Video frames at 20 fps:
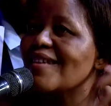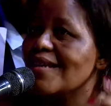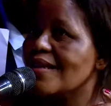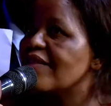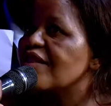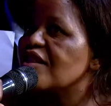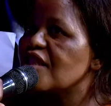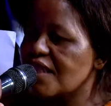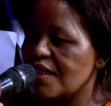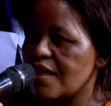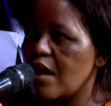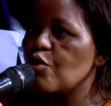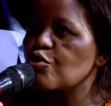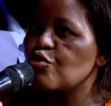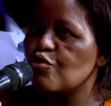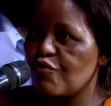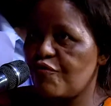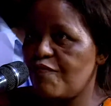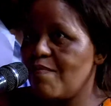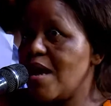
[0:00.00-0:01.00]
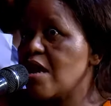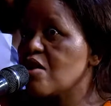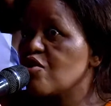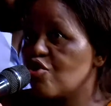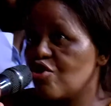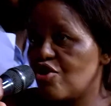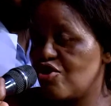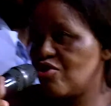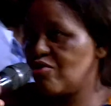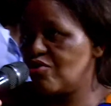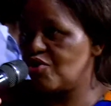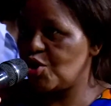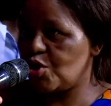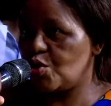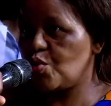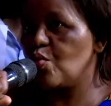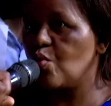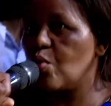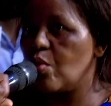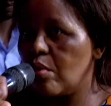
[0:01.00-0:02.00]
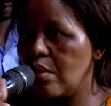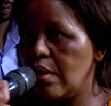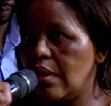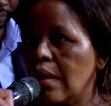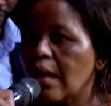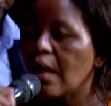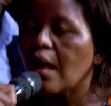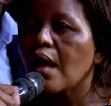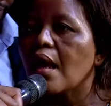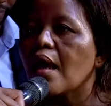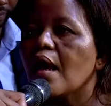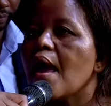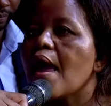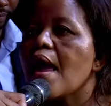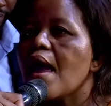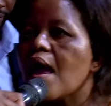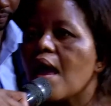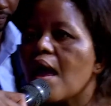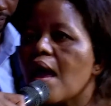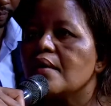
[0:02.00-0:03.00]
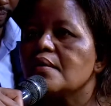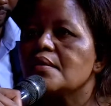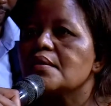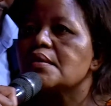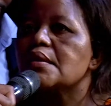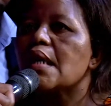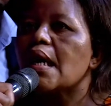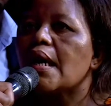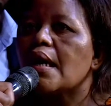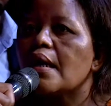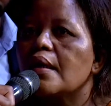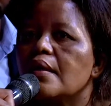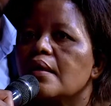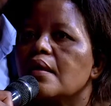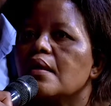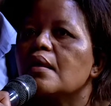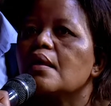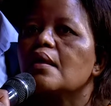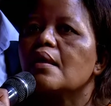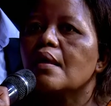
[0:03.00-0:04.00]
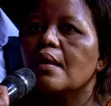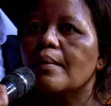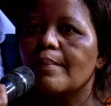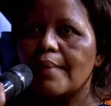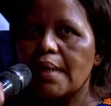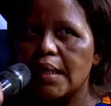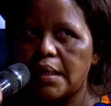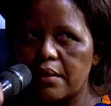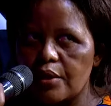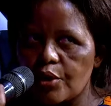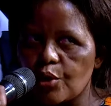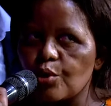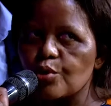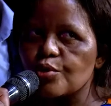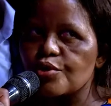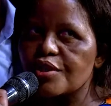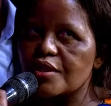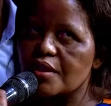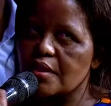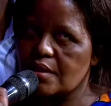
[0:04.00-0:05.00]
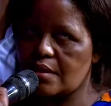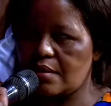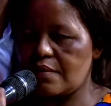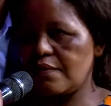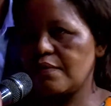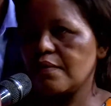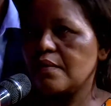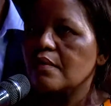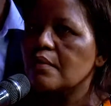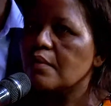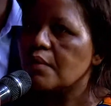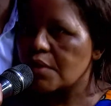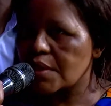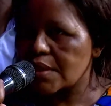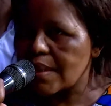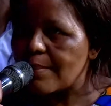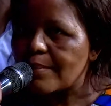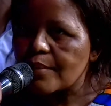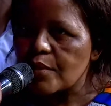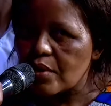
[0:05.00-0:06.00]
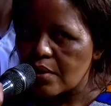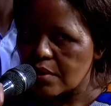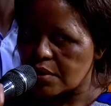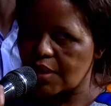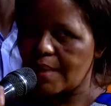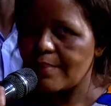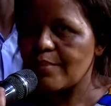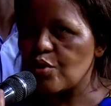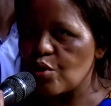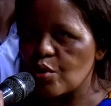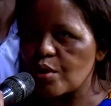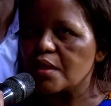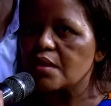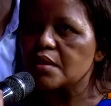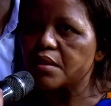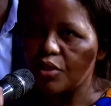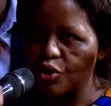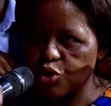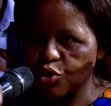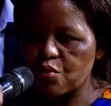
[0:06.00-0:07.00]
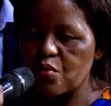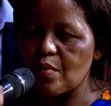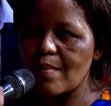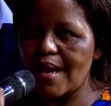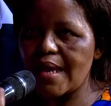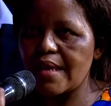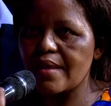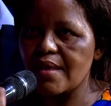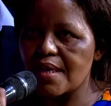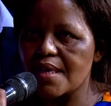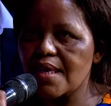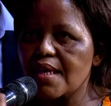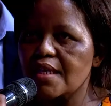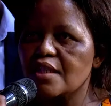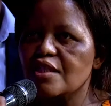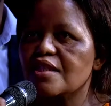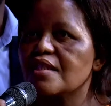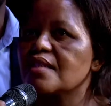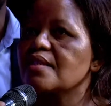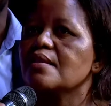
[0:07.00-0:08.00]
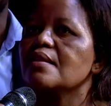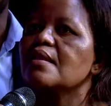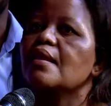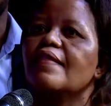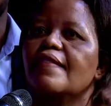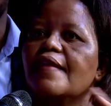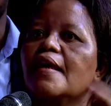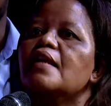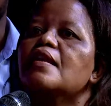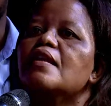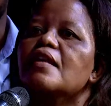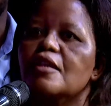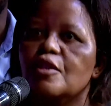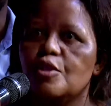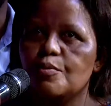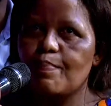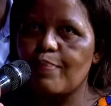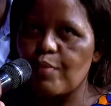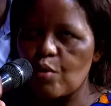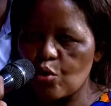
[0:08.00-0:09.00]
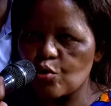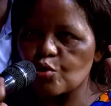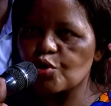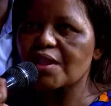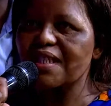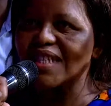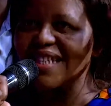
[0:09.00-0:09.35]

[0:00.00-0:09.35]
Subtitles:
hear the sound of my skull. And I hear my nose, some noise through my ears. Then it blows